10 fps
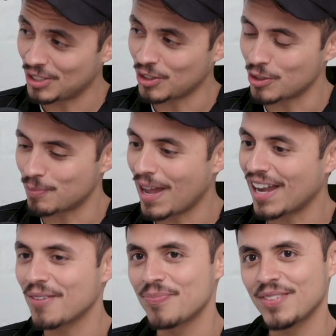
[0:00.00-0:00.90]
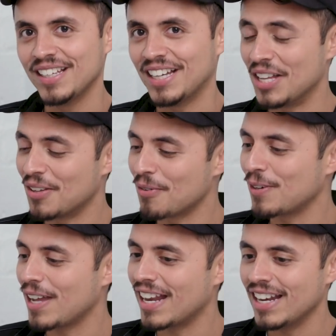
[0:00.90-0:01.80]
each other's back. I'll never
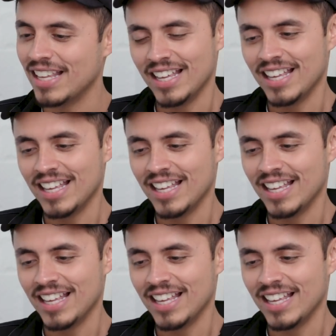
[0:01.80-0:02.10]
forget.